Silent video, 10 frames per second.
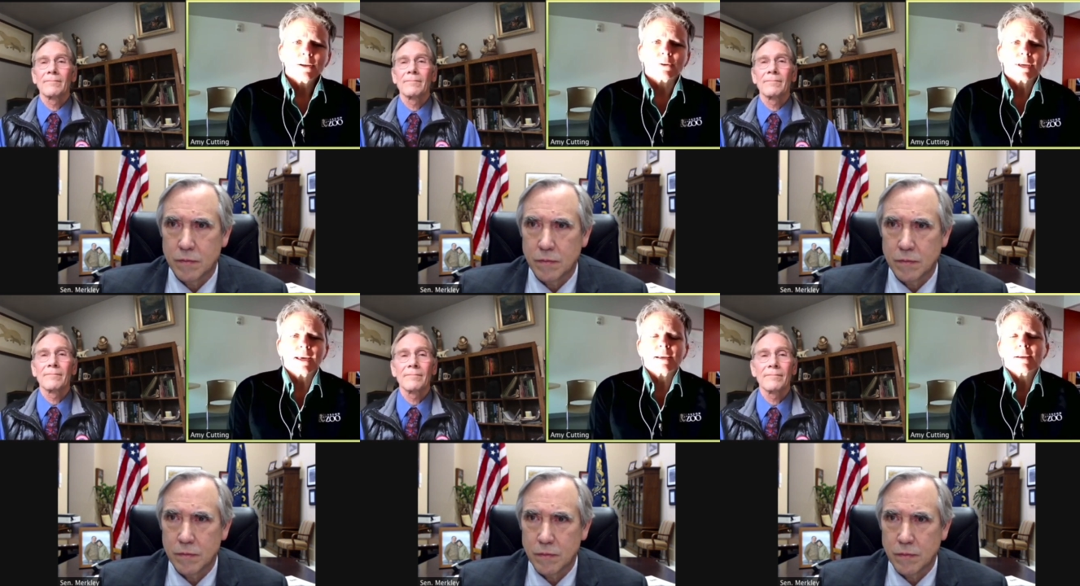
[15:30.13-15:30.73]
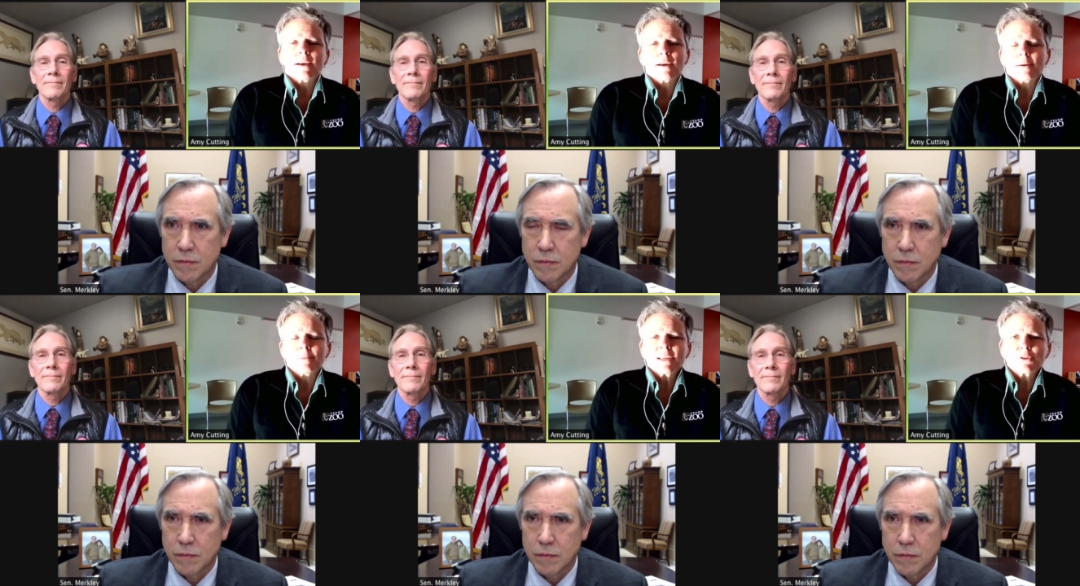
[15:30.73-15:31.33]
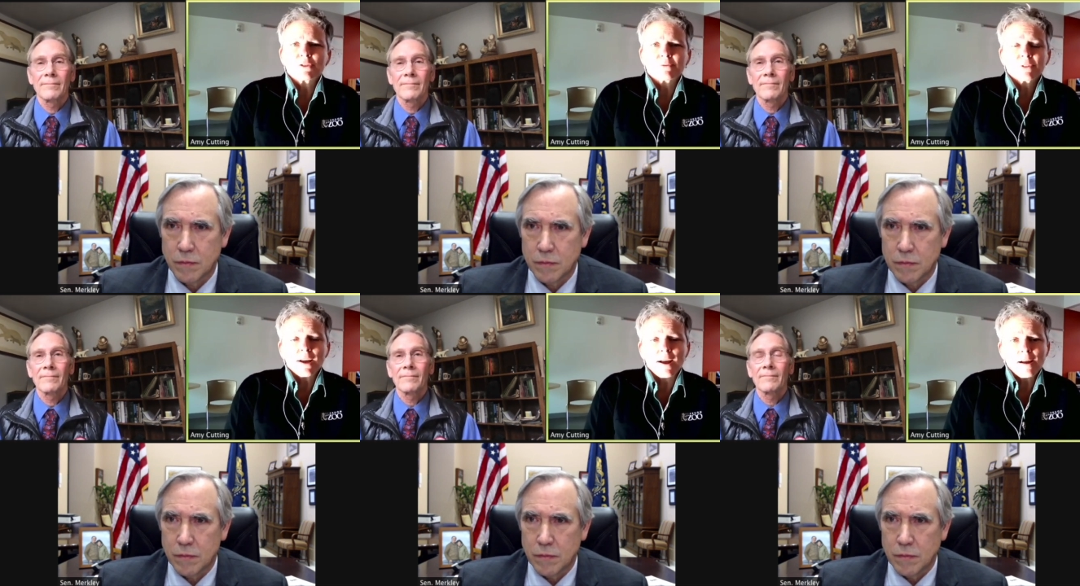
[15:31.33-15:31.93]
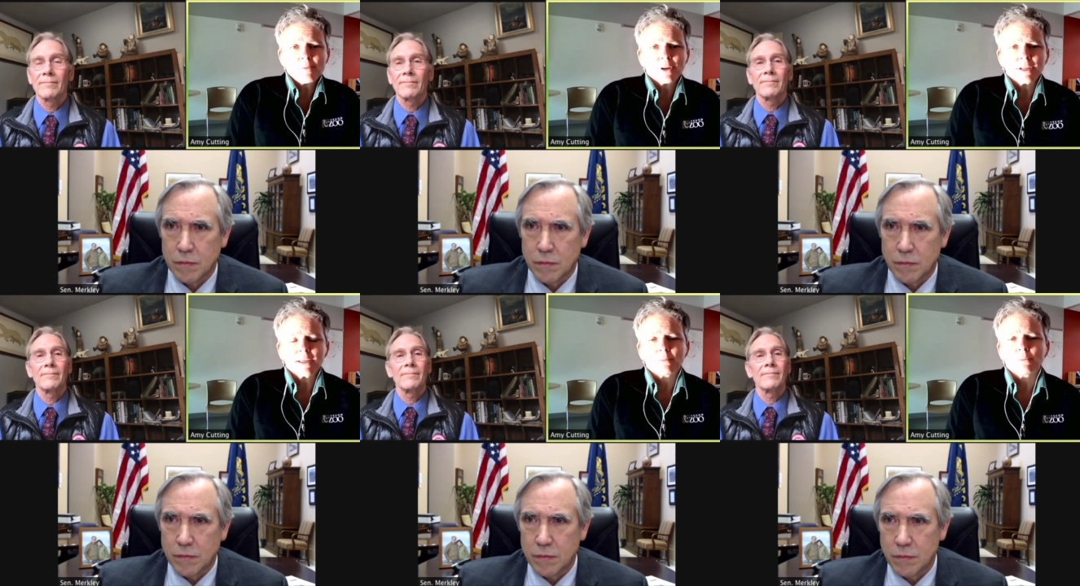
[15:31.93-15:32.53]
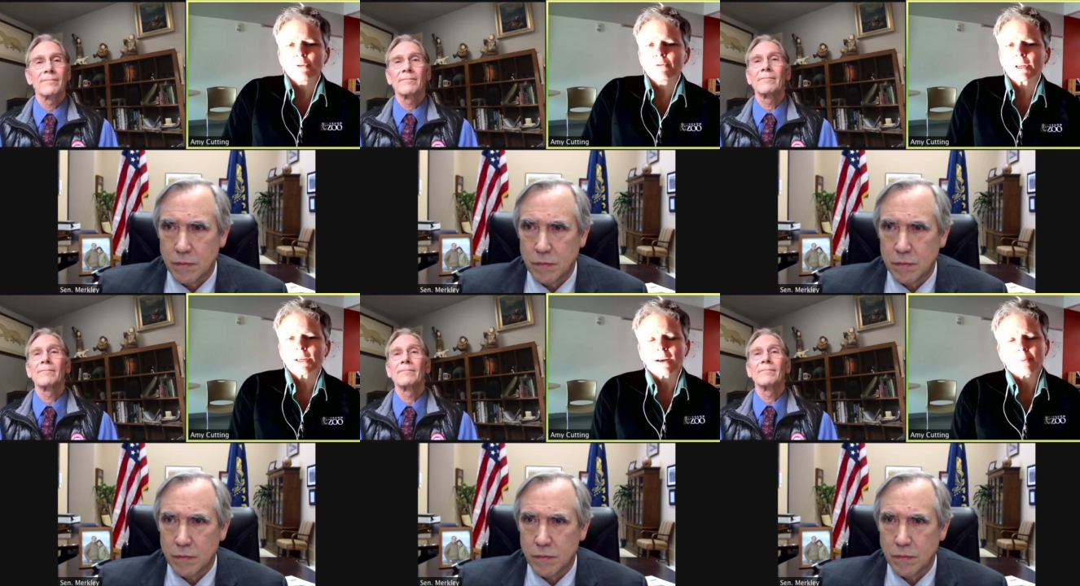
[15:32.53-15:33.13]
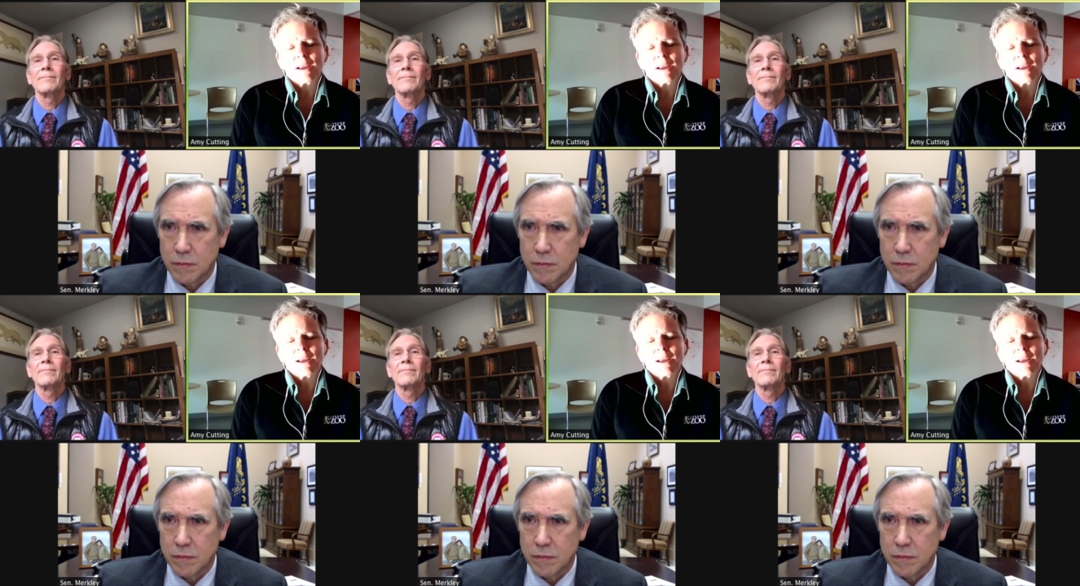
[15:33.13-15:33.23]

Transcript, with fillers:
Speaker 1: Okay, um, in the interest of time, we're going to keep moving.